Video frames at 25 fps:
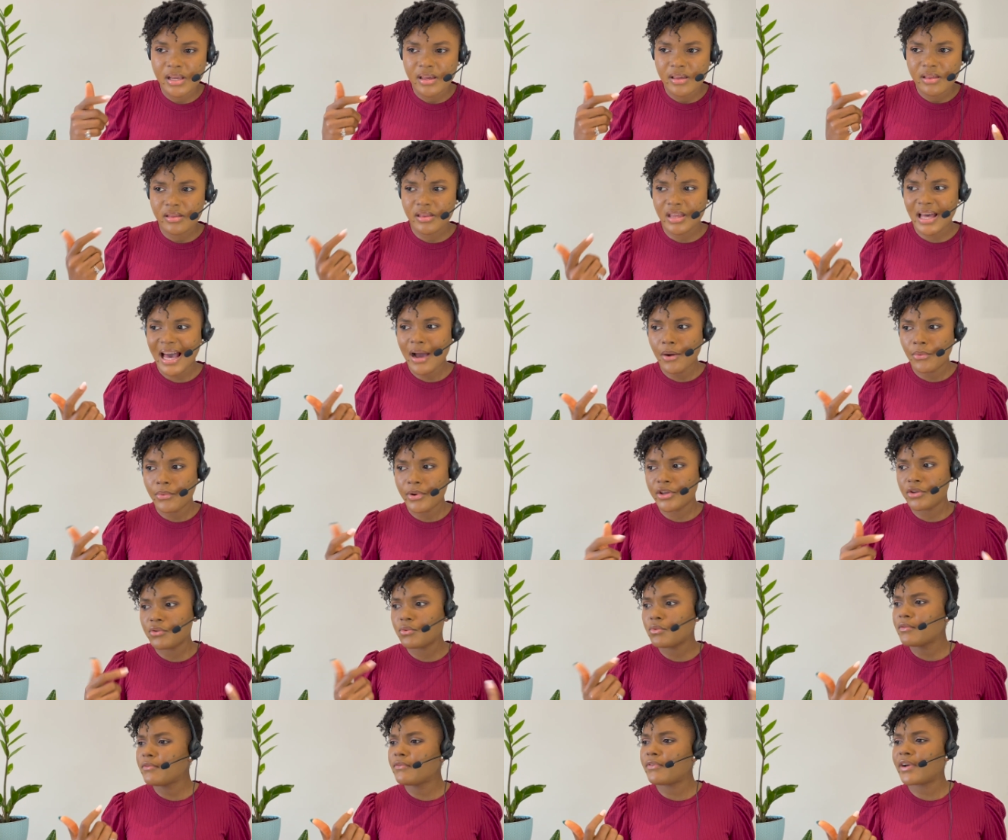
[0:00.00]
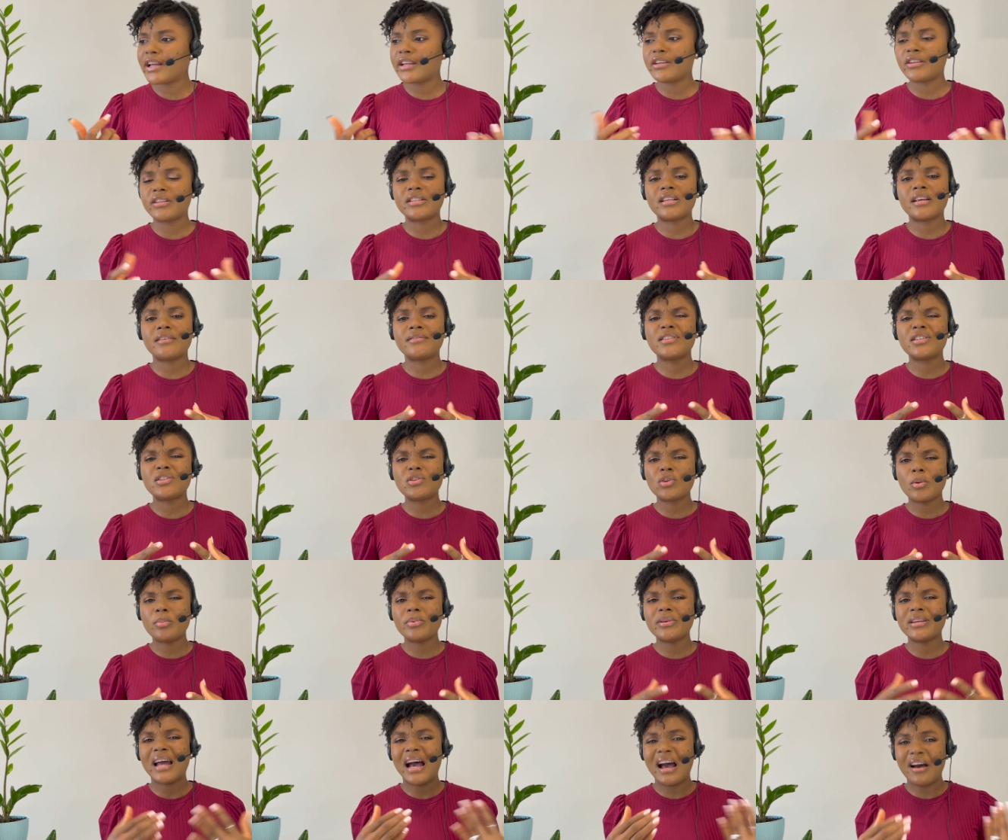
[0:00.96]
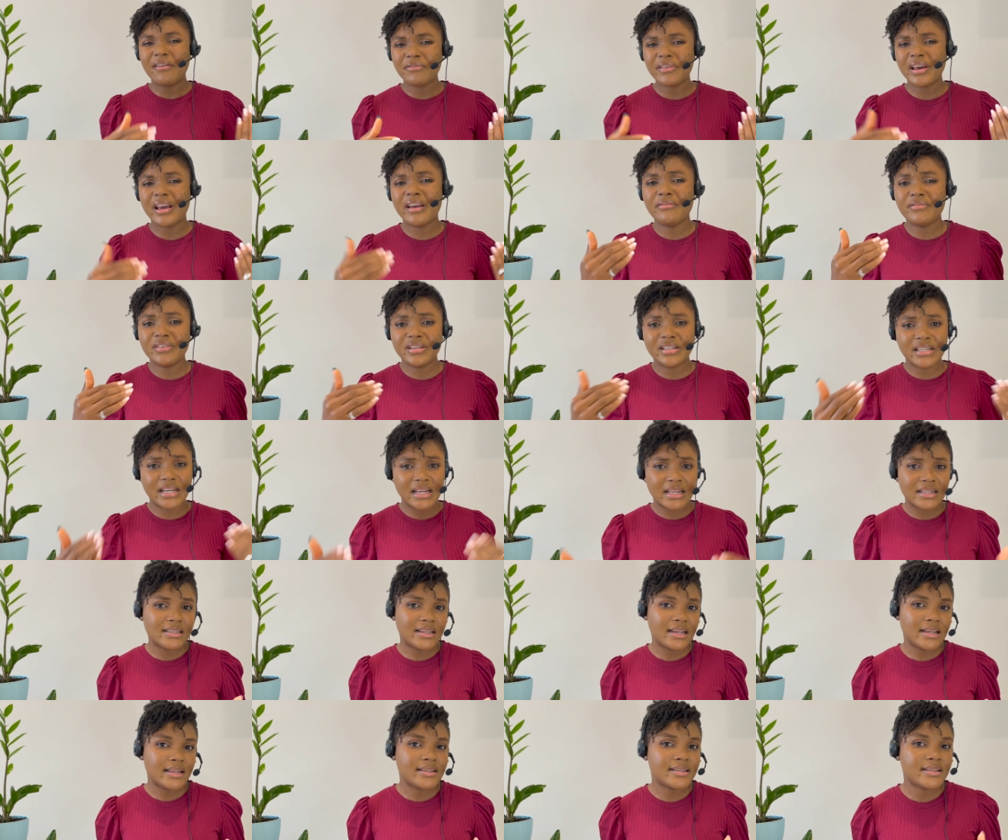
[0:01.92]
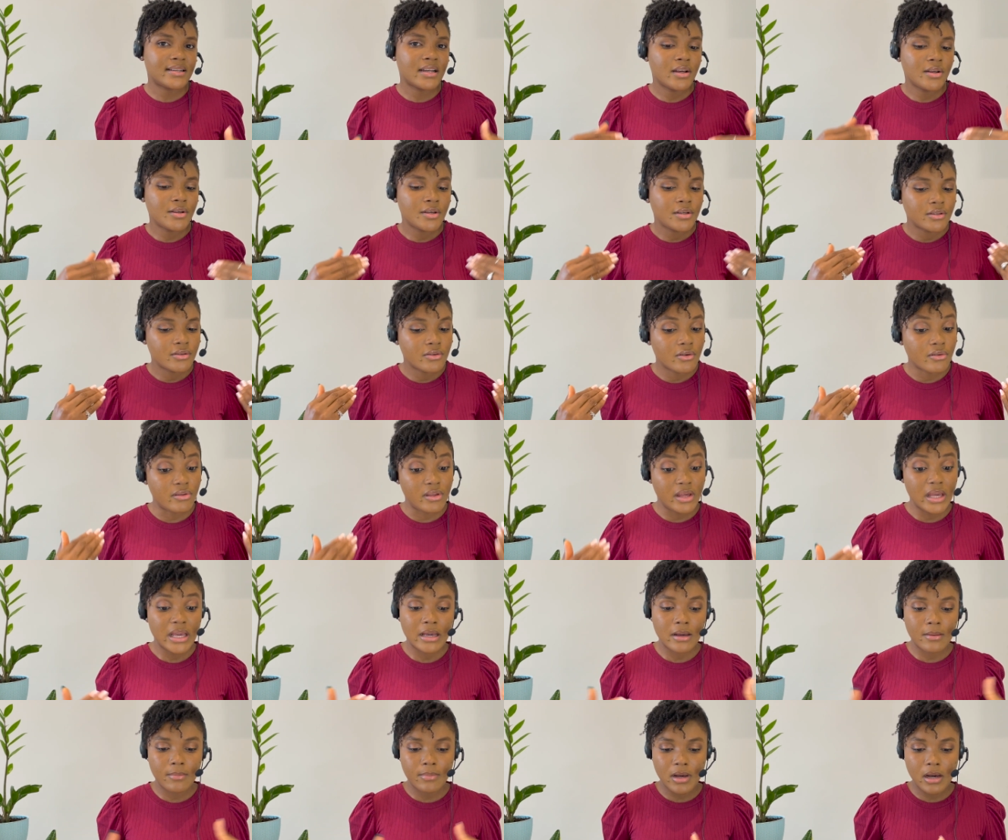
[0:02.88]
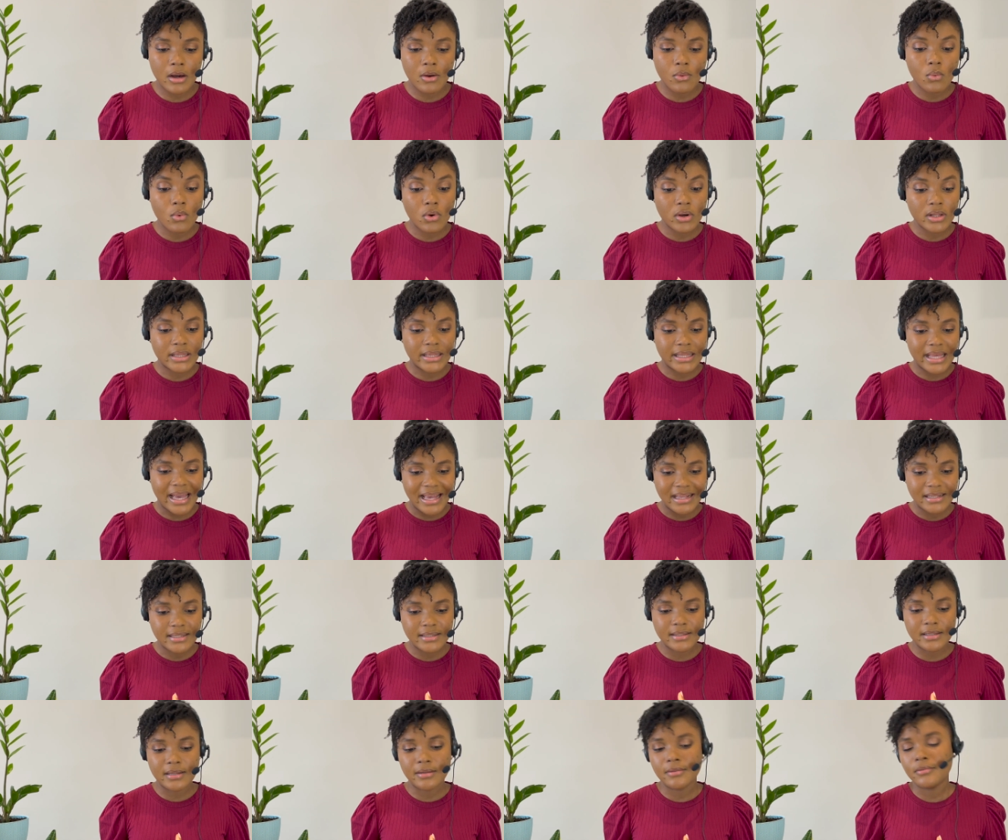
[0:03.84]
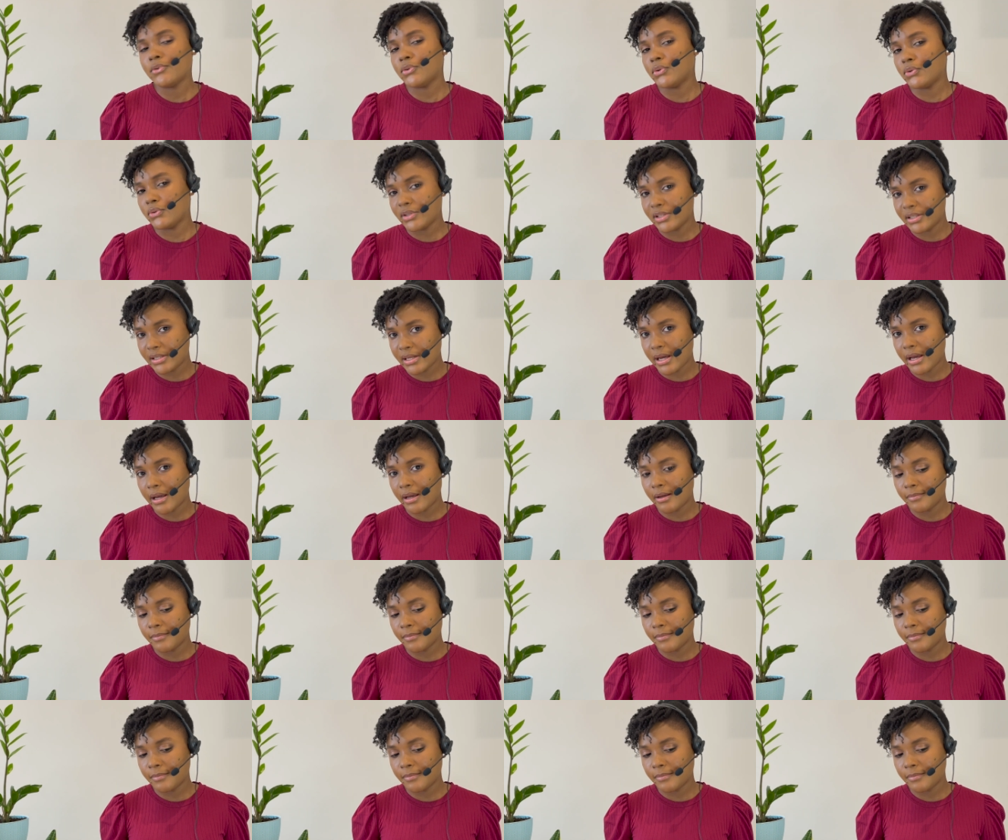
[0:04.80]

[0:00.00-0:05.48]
That way you won't find yourself stopping after every sentence to think about what next to say.